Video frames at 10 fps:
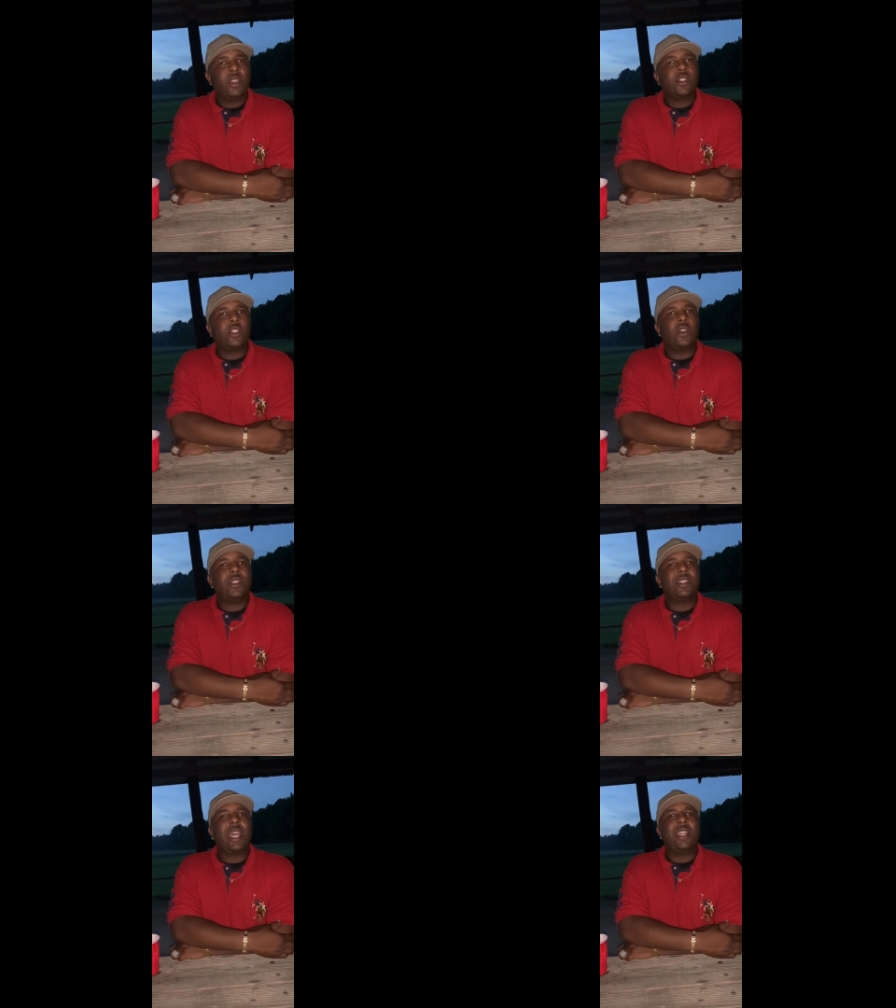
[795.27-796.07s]
So
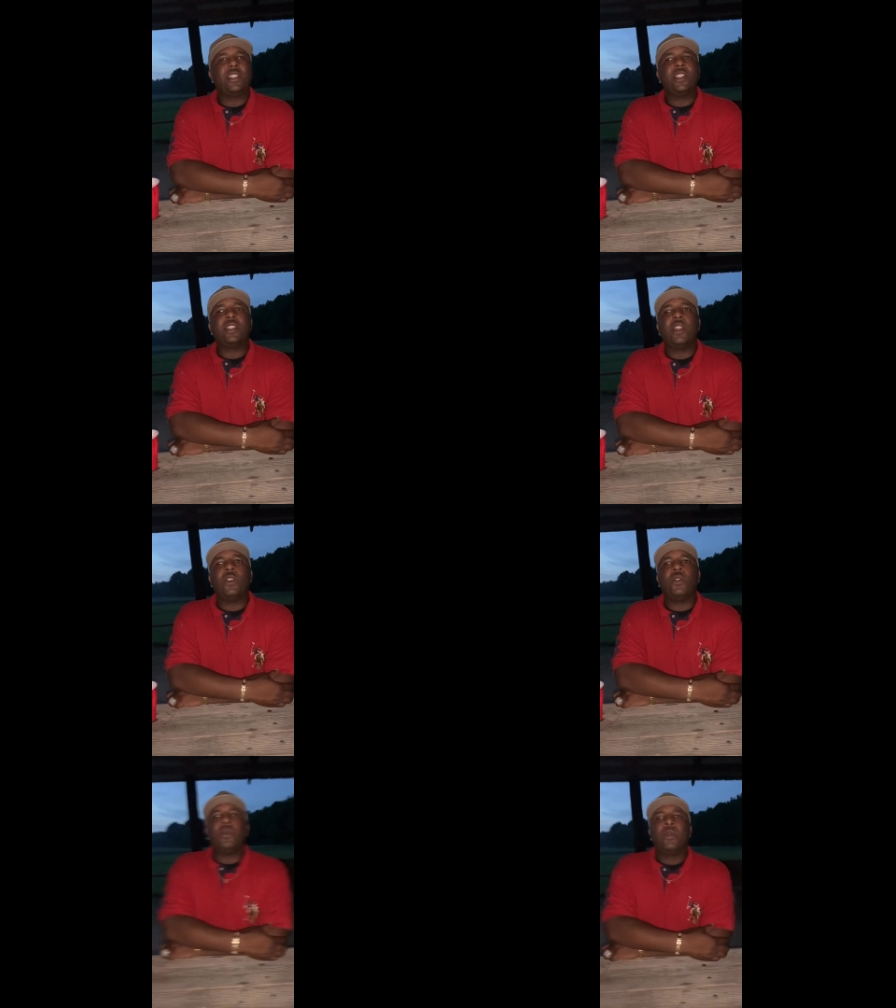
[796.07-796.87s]
it's not just
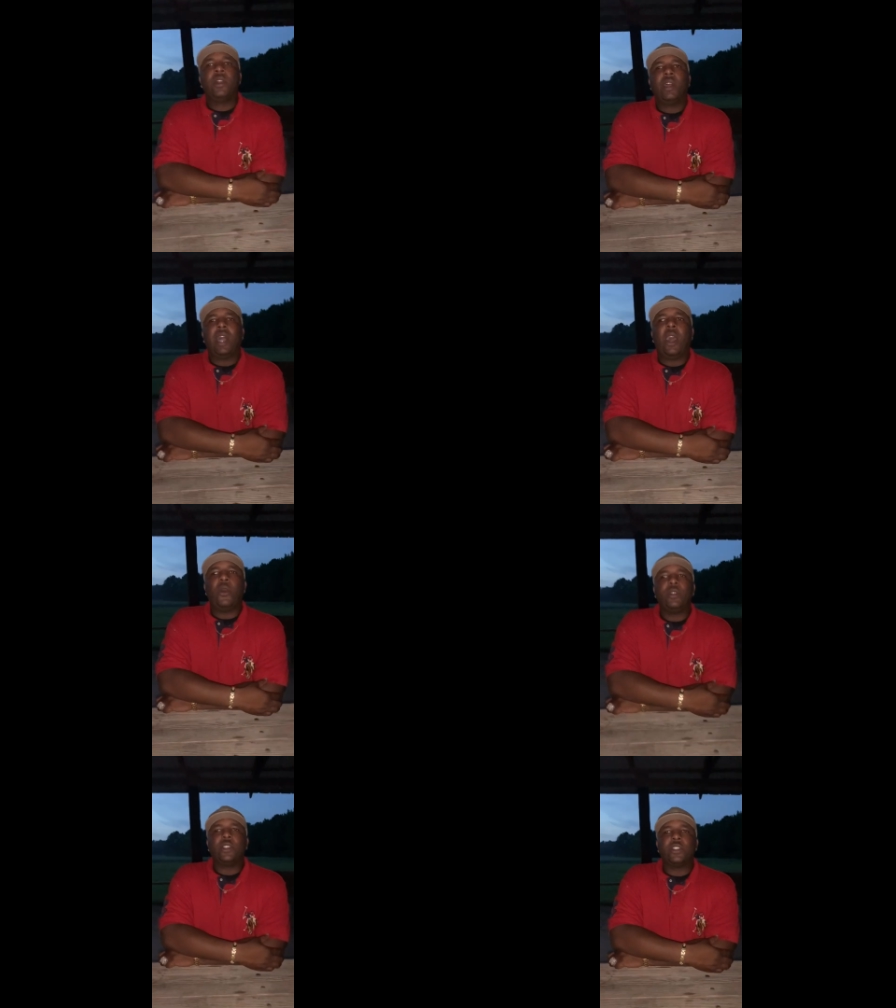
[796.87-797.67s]

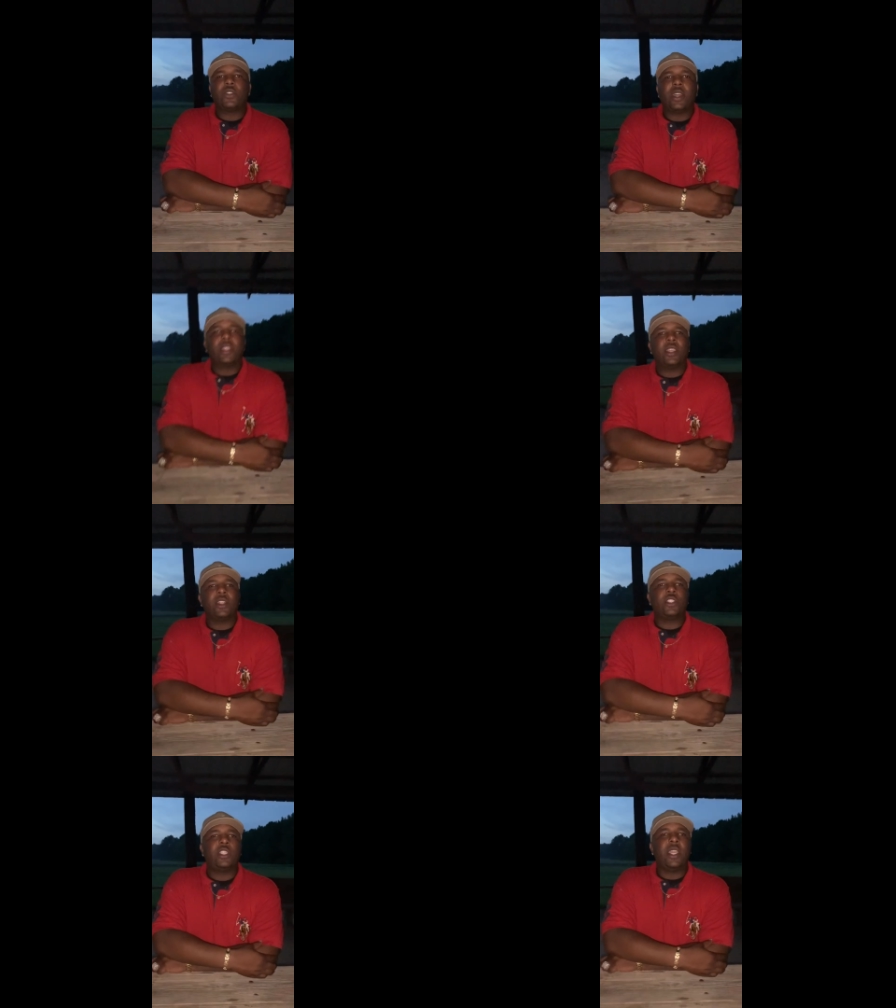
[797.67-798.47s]
we just trying to get
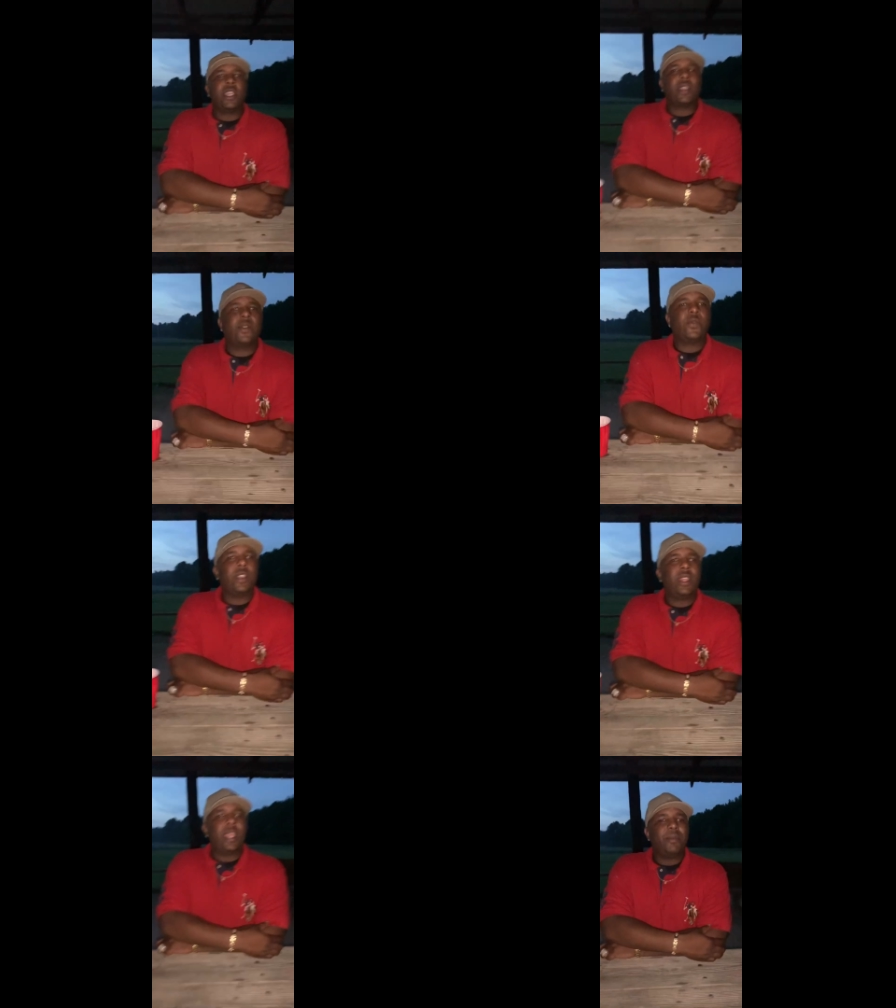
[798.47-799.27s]
a check.
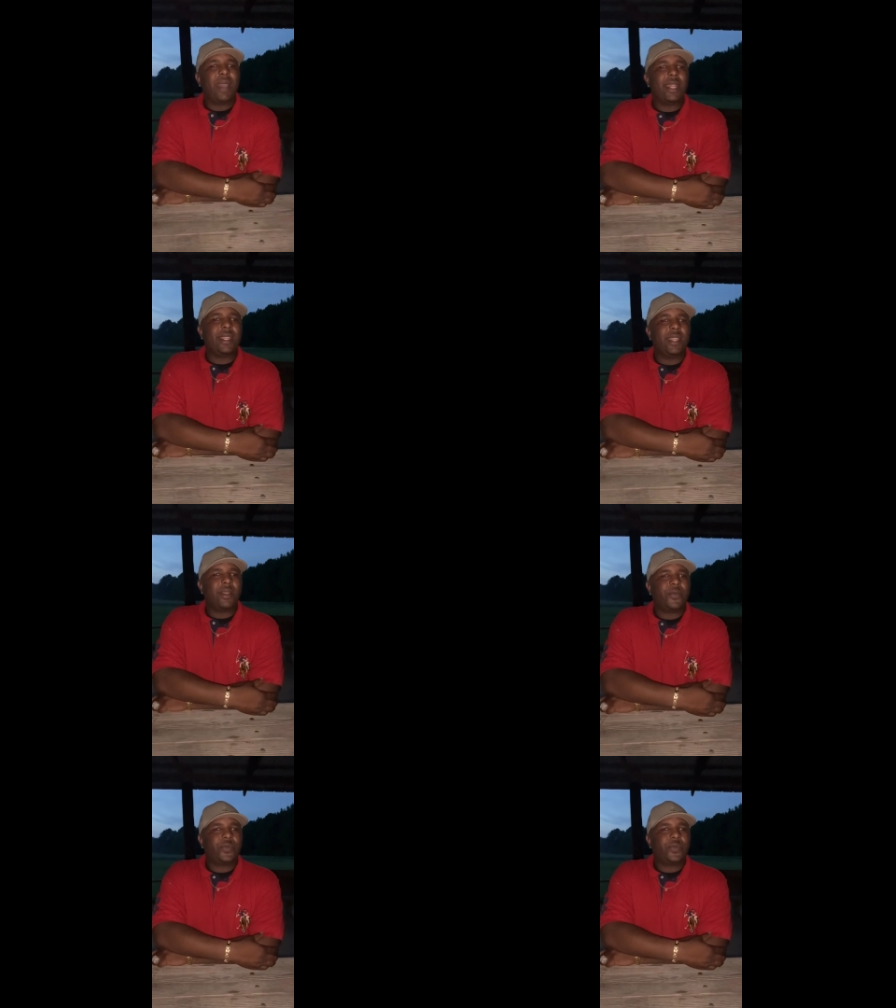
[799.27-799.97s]
It ain't about that.